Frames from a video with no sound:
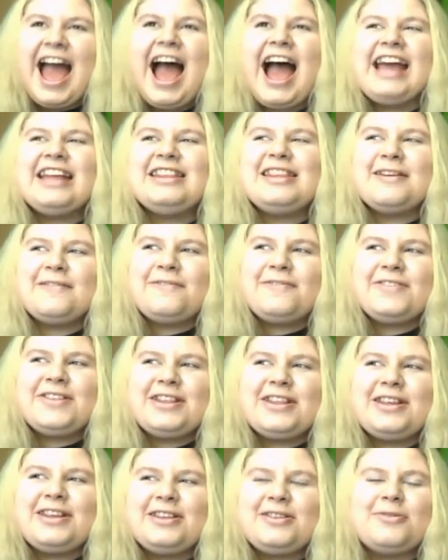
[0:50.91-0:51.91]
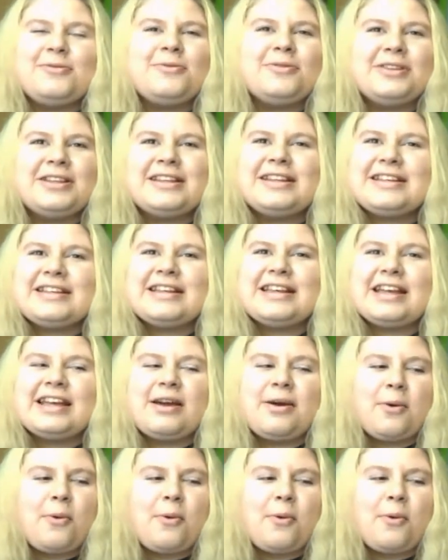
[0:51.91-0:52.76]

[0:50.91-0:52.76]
I definitely don't want to